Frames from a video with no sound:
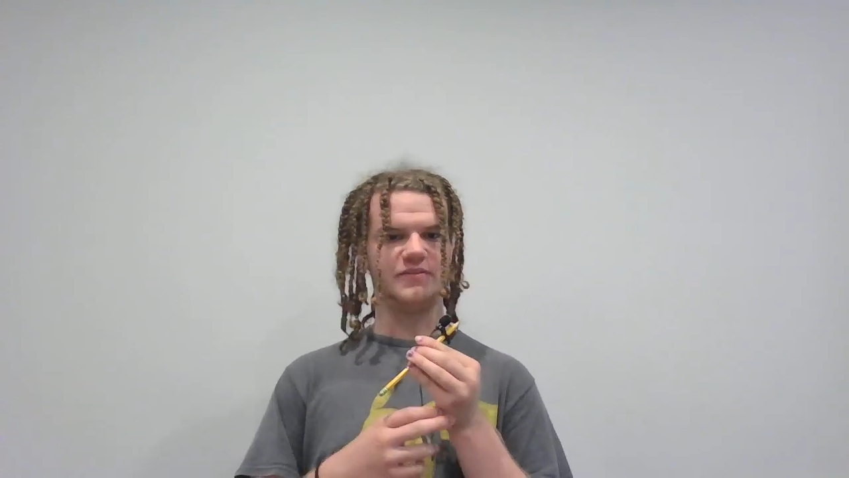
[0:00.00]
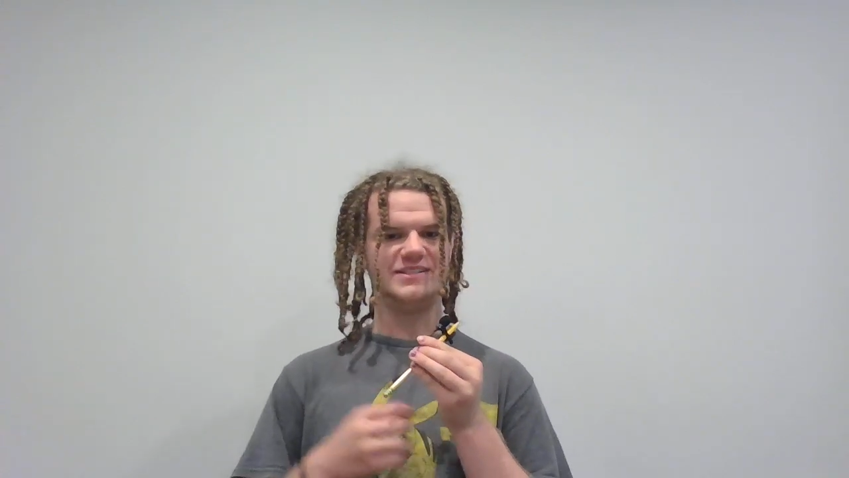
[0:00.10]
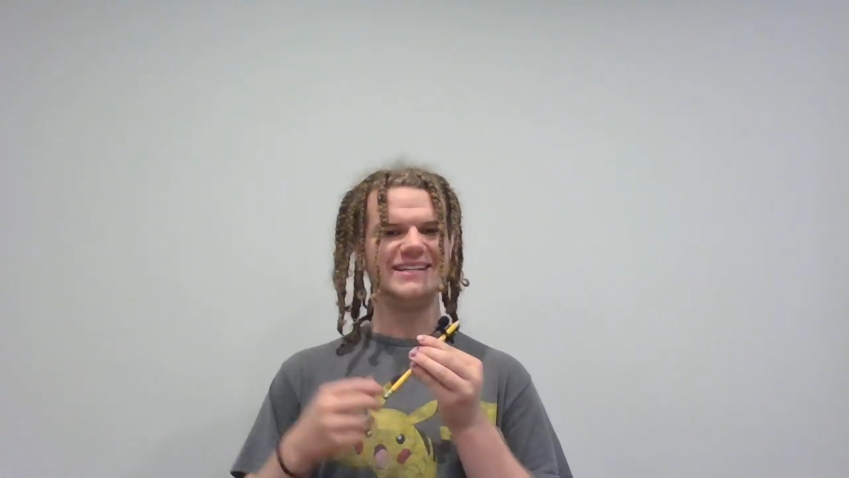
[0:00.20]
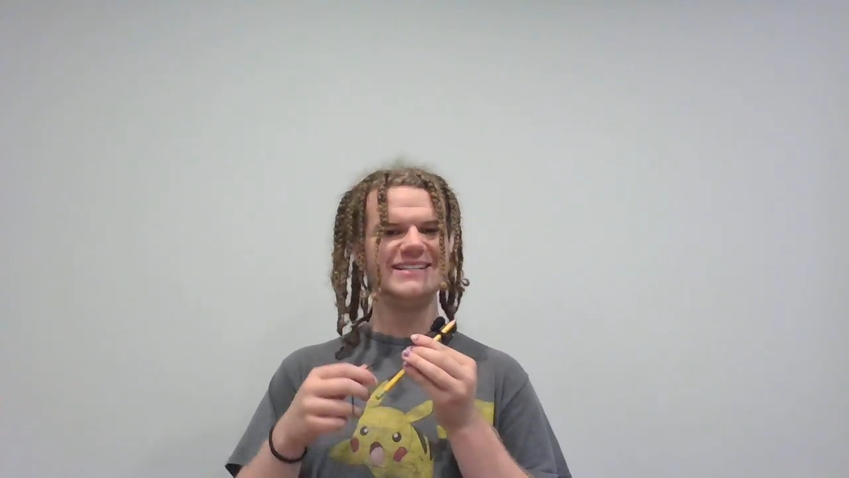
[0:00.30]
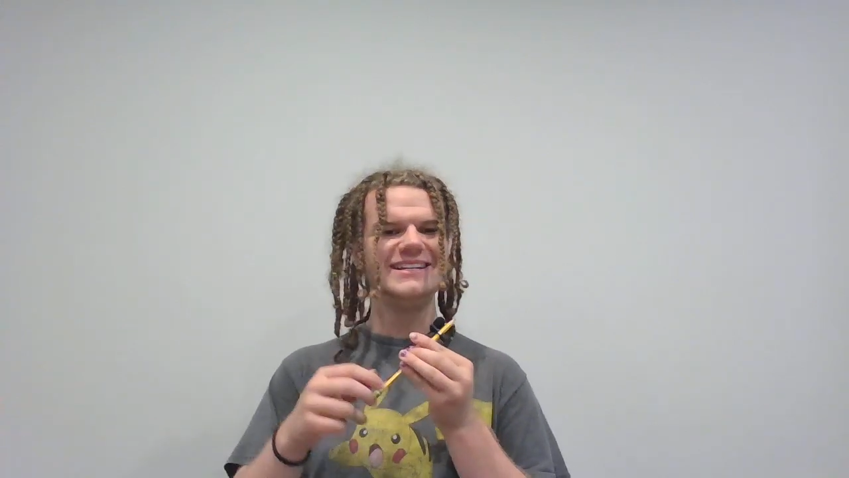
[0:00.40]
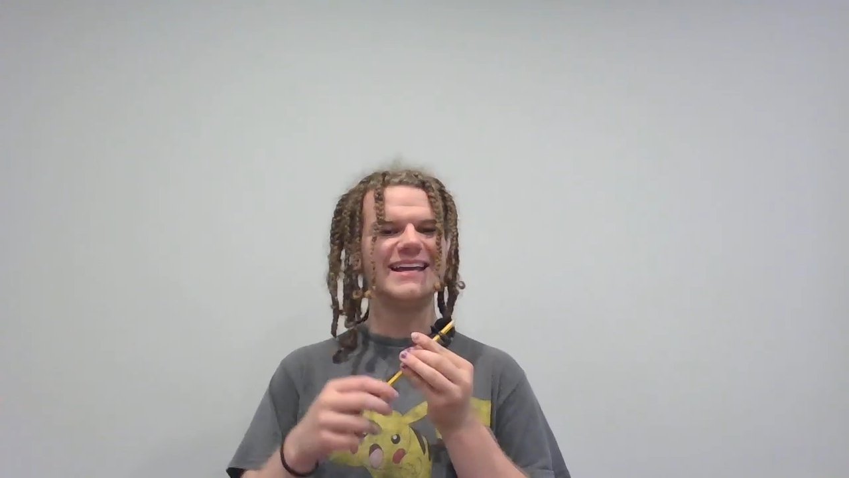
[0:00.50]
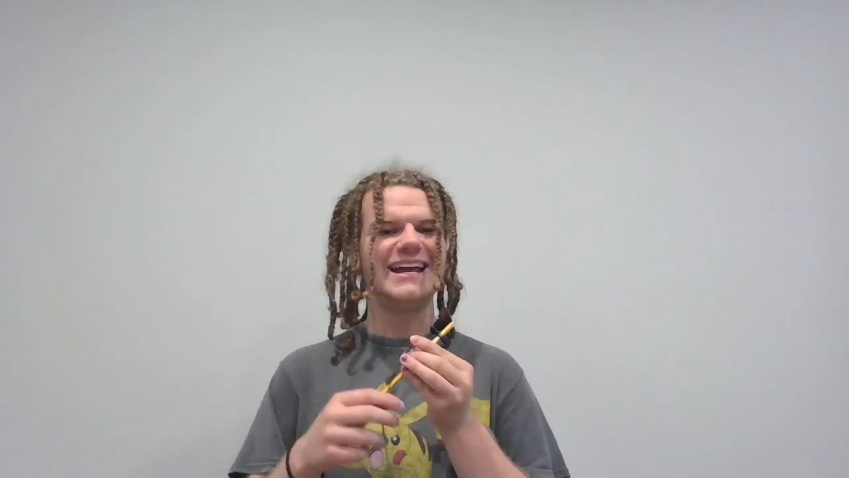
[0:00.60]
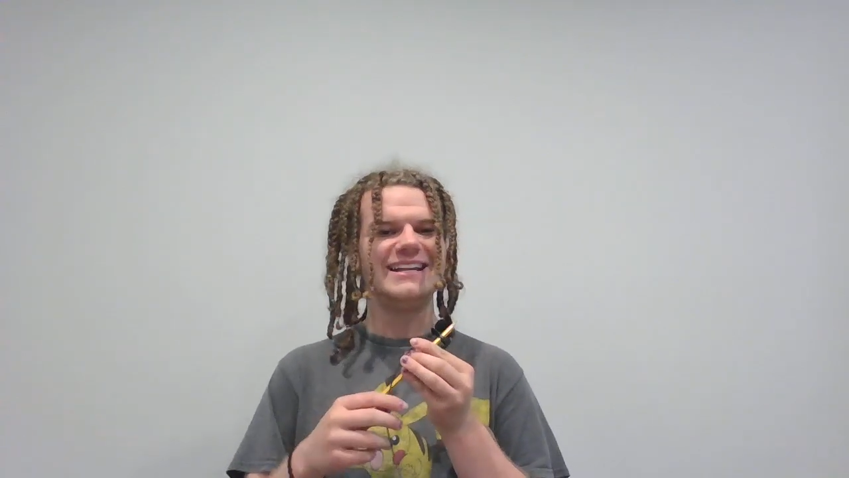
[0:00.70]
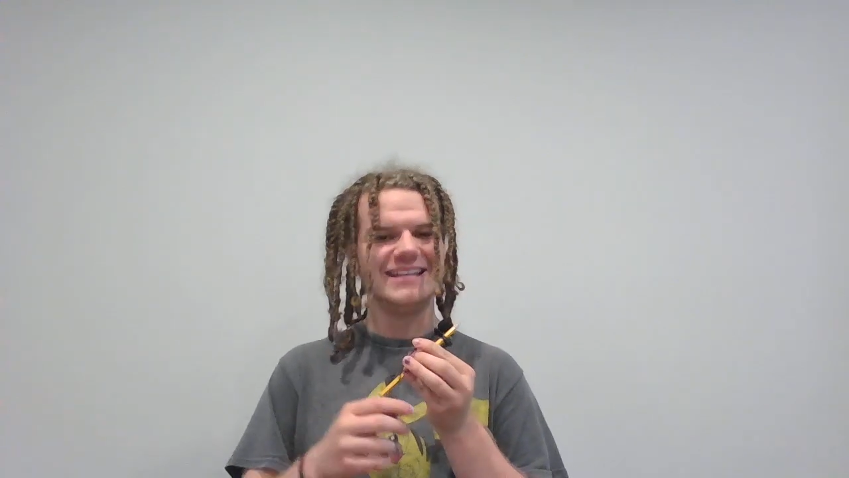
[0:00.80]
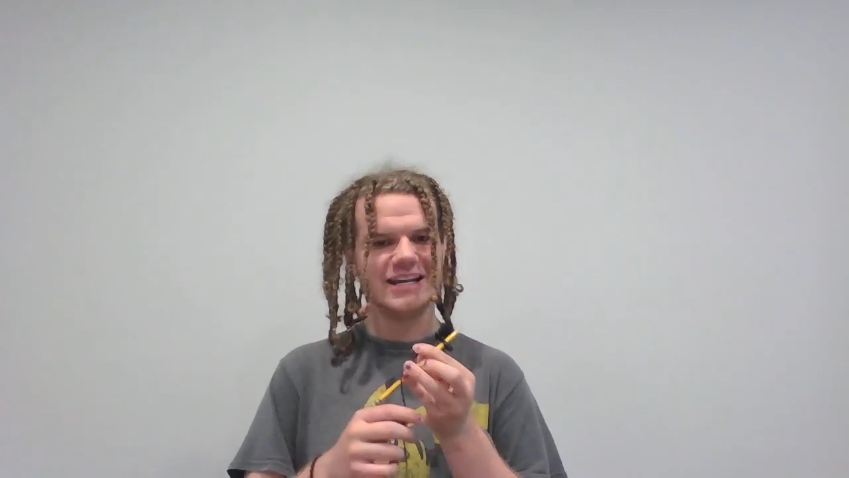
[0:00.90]
for
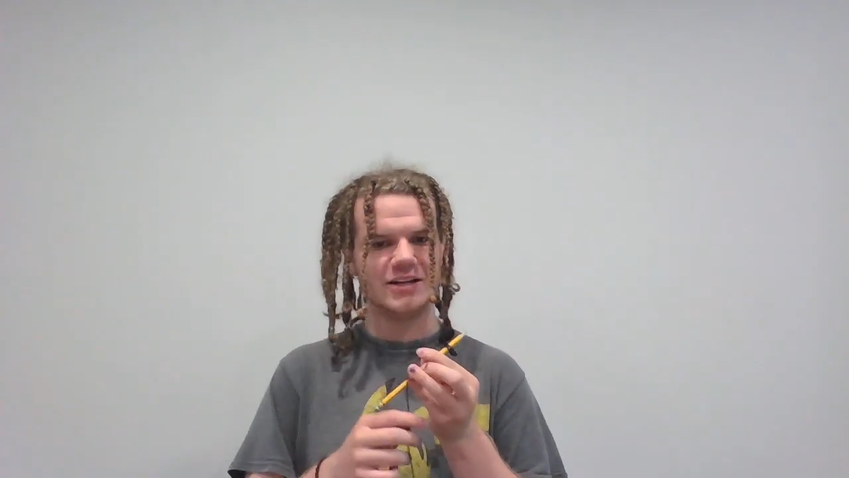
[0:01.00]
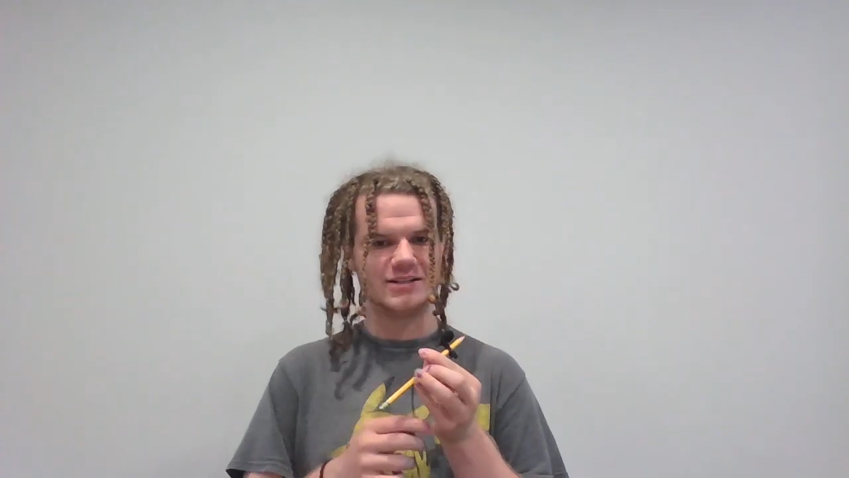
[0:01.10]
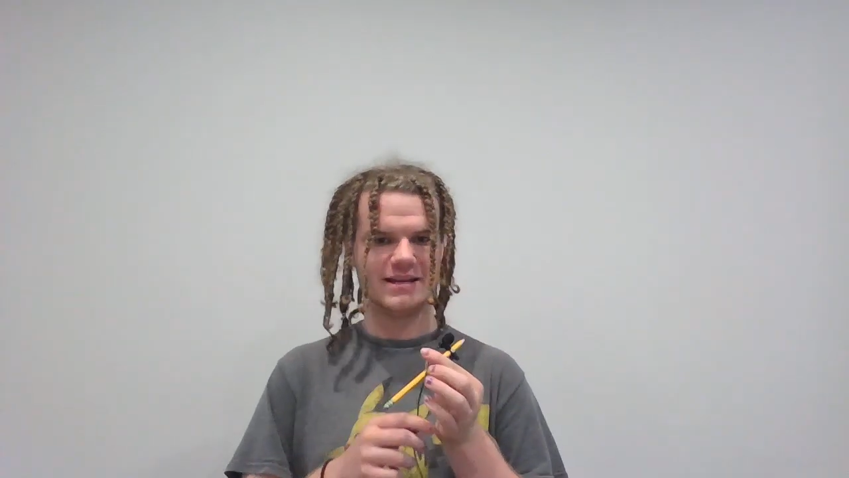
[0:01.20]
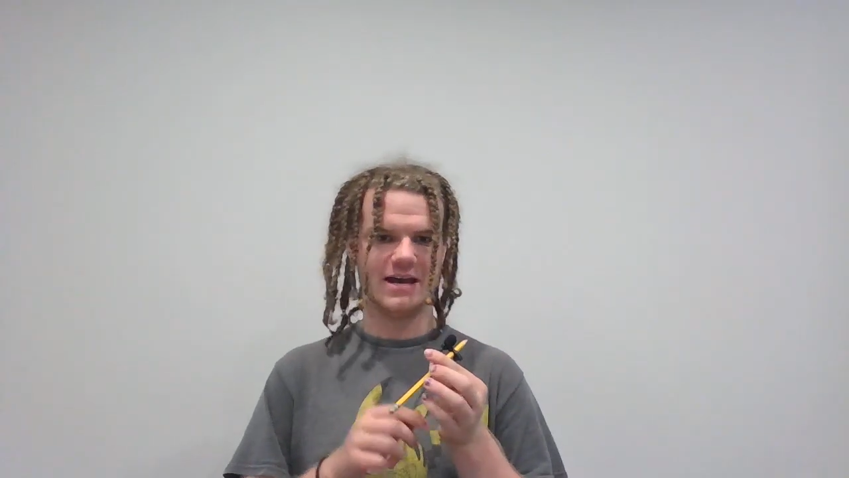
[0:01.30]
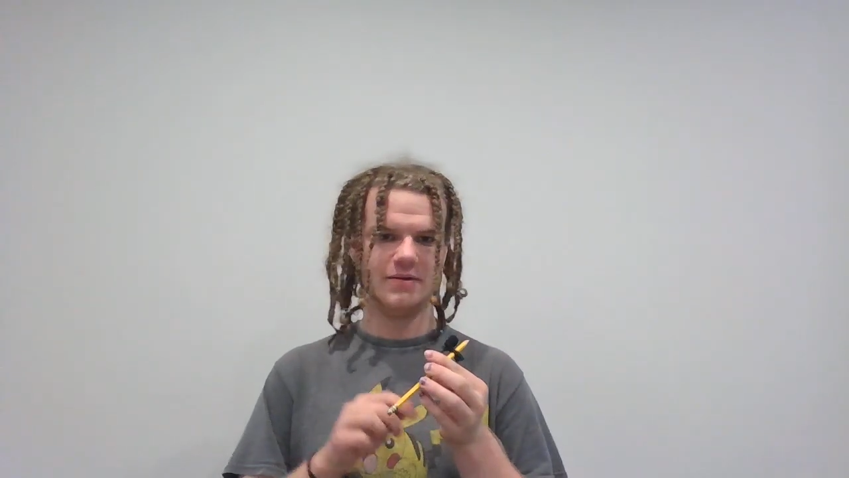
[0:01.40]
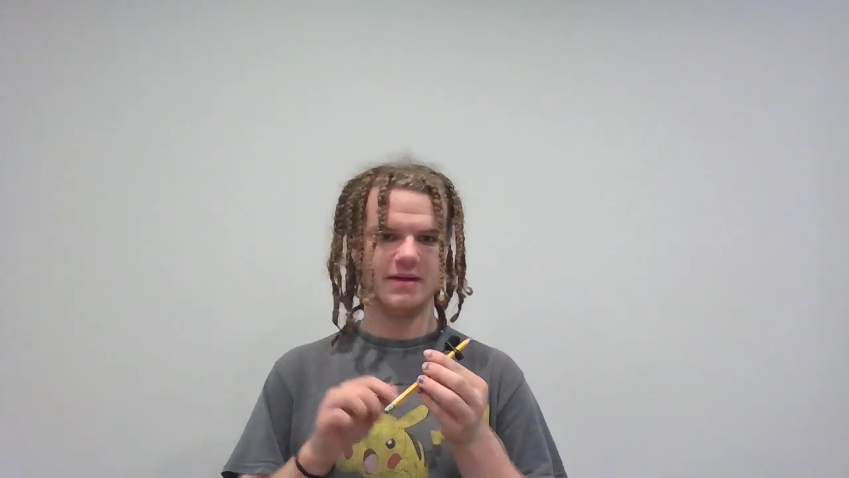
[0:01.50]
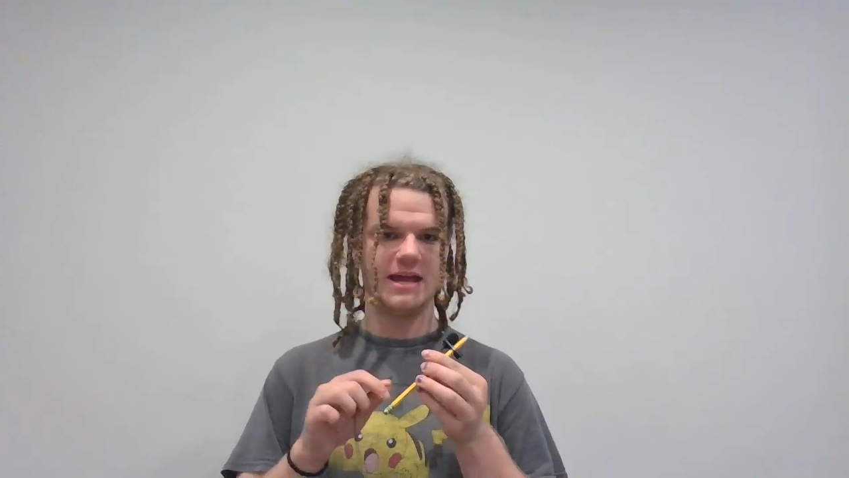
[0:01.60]
69 years now.